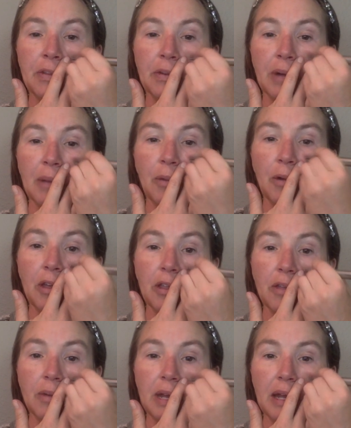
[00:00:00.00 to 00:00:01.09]
So we're at point
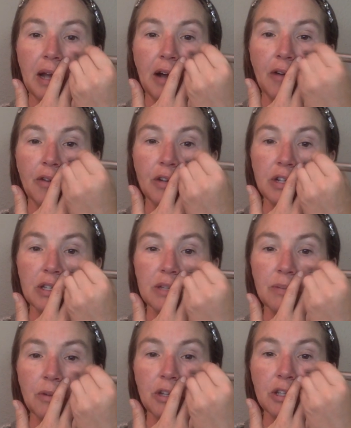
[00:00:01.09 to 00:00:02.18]
three now for
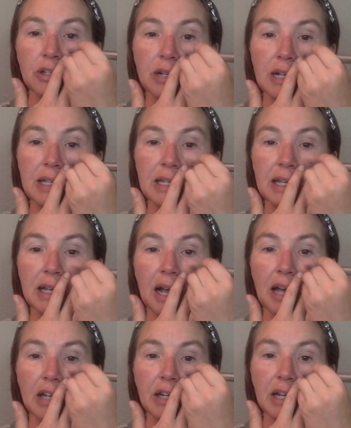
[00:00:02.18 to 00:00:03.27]
just moisturizing,
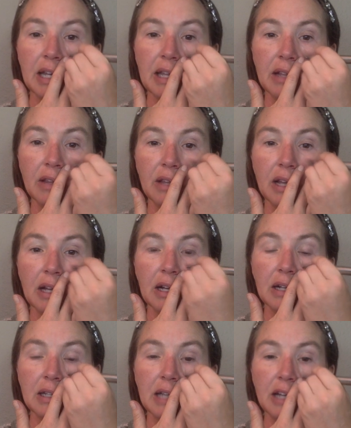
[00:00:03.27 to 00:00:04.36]
hydrating the
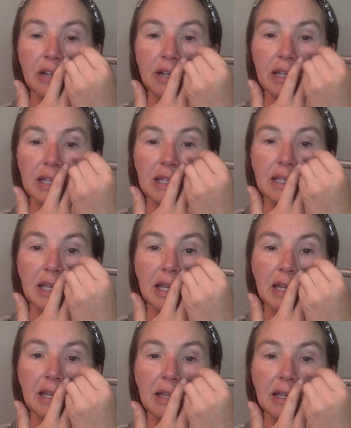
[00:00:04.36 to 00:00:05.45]
lungs, hydrating the
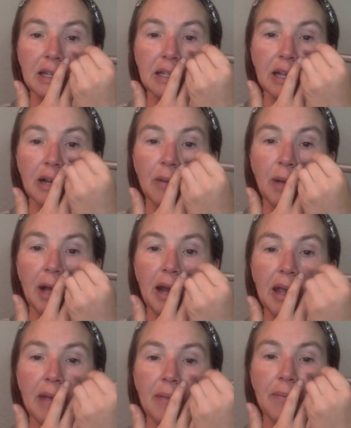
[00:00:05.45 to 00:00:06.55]
skin, and the entire
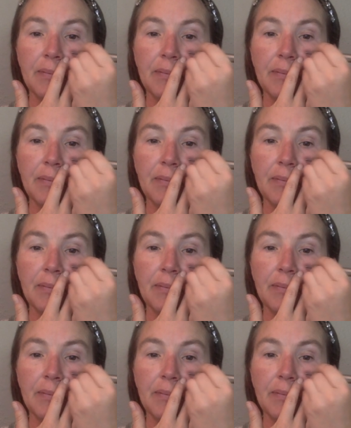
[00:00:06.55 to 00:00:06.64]
body.